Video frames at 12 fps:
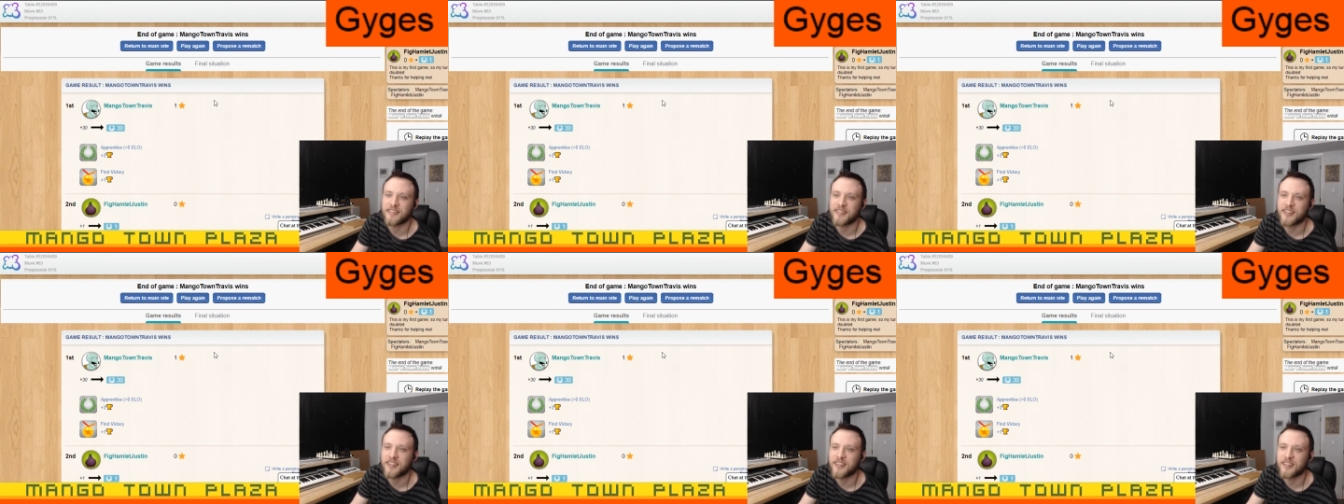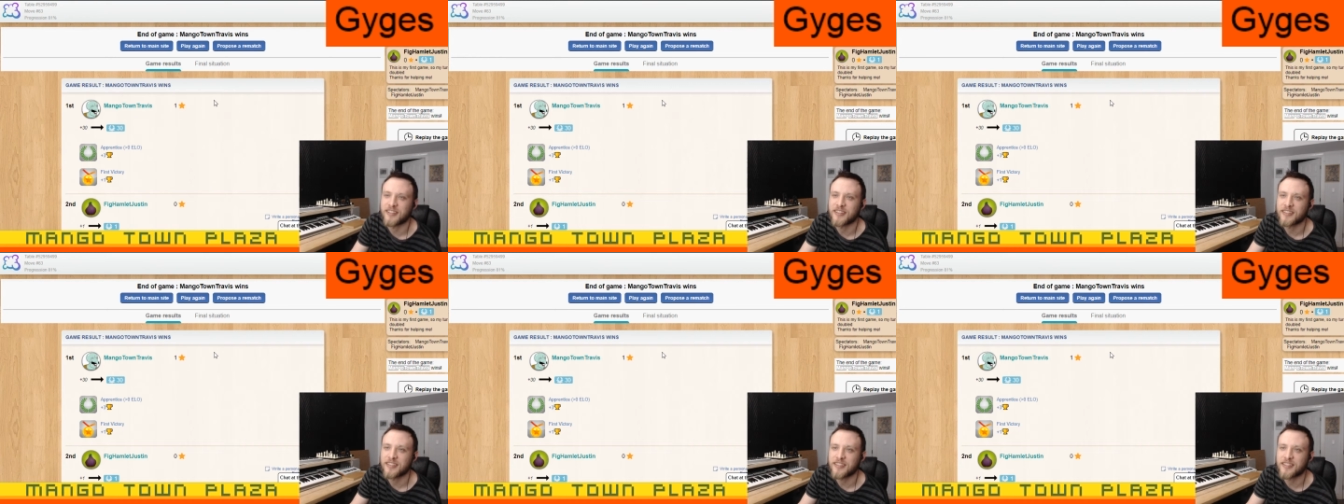
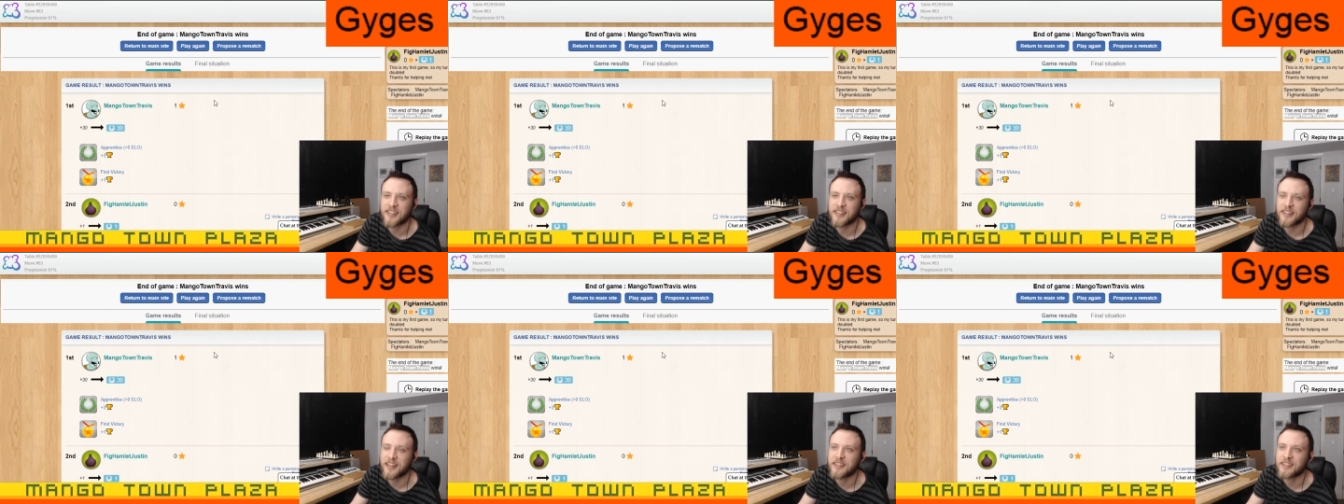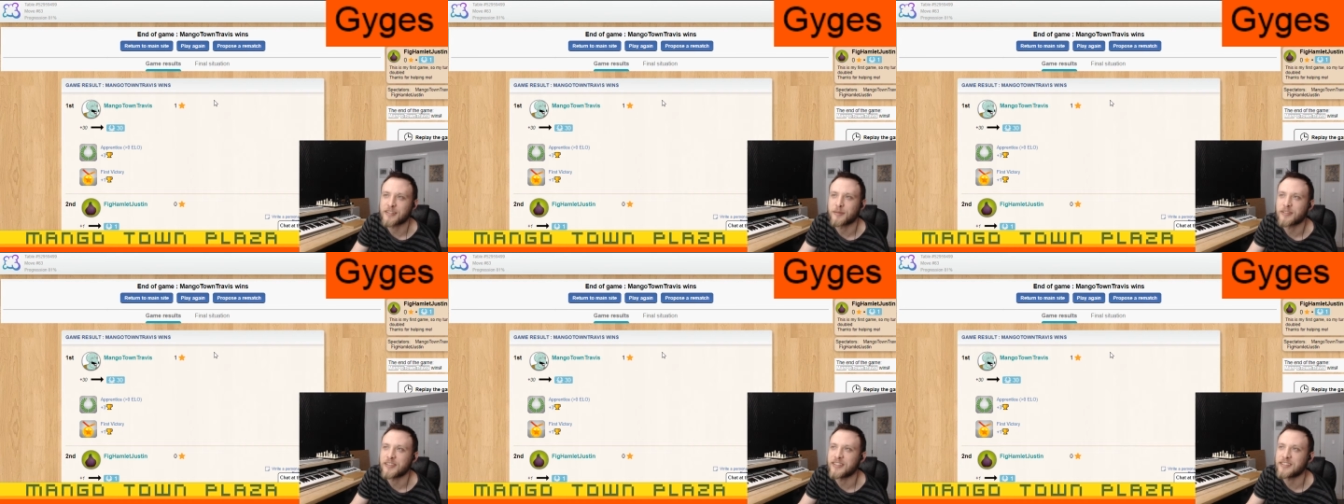Because that
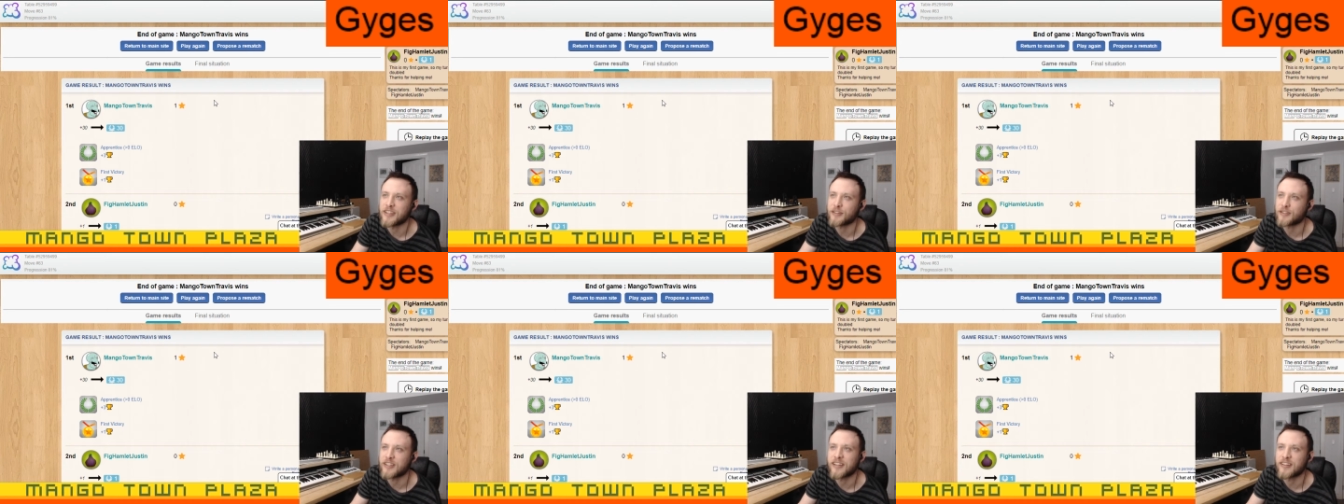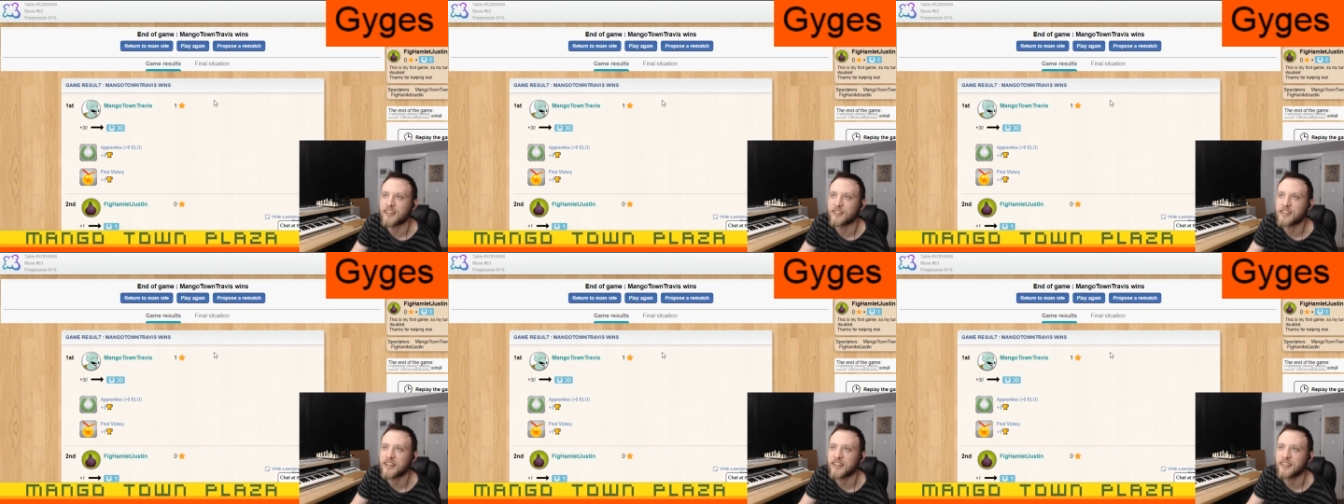seemed easy enough to
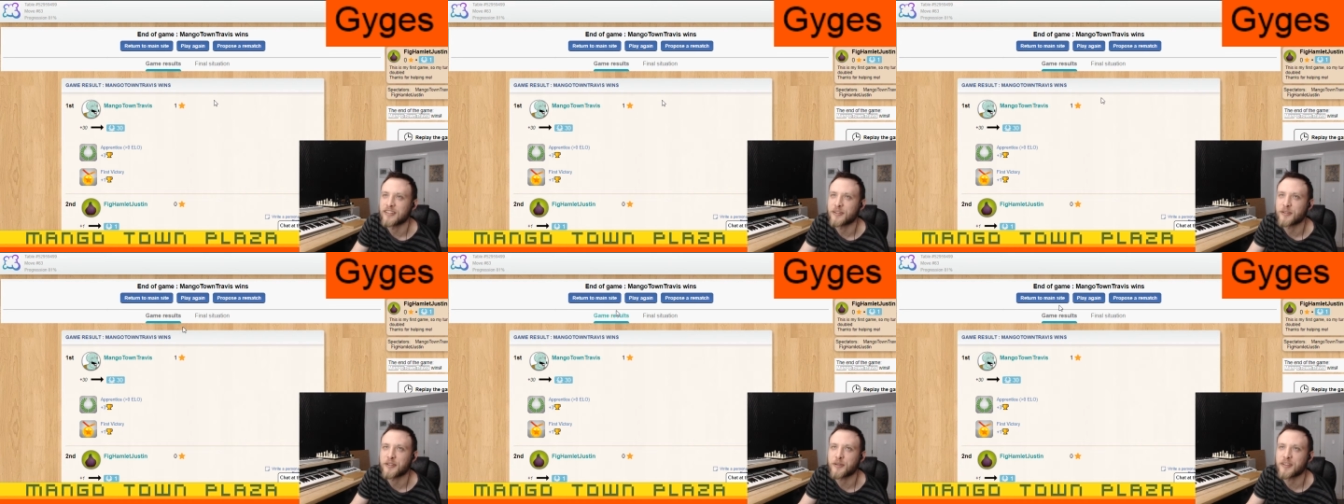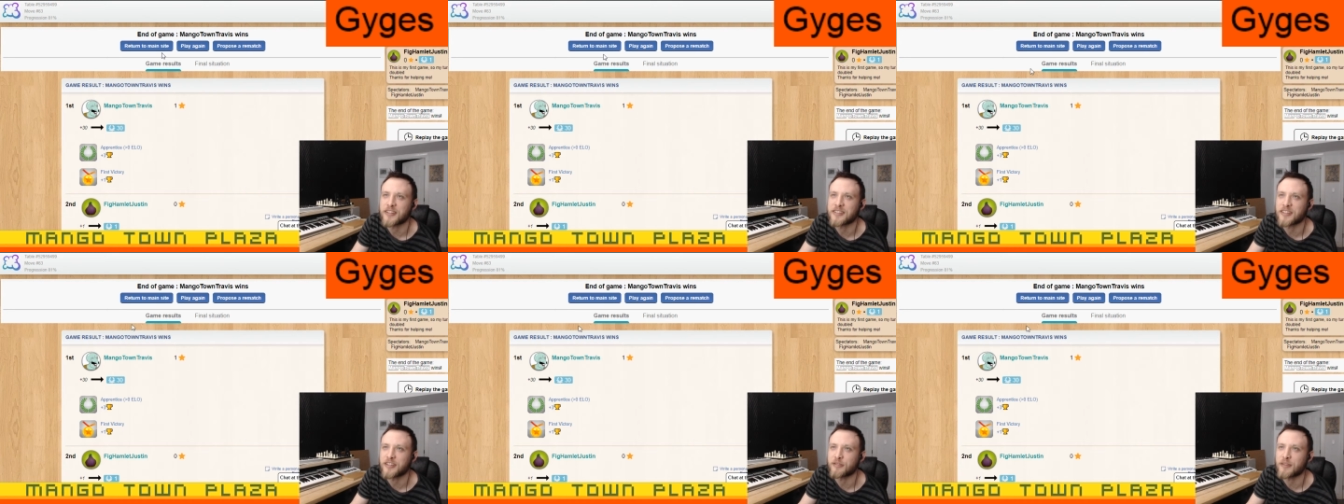understand. You want to do one that's
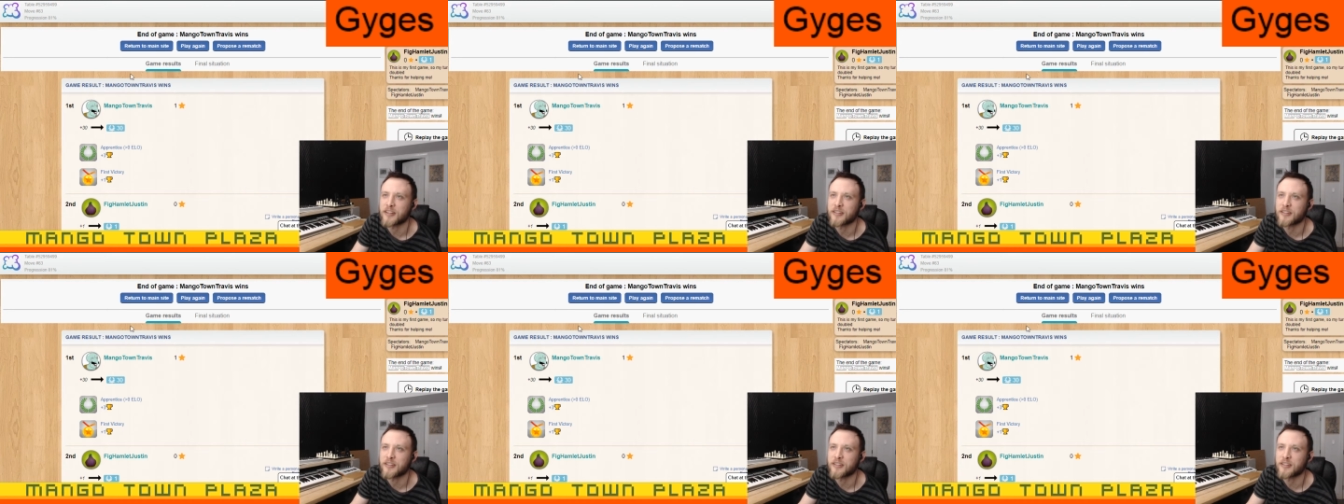like the regular?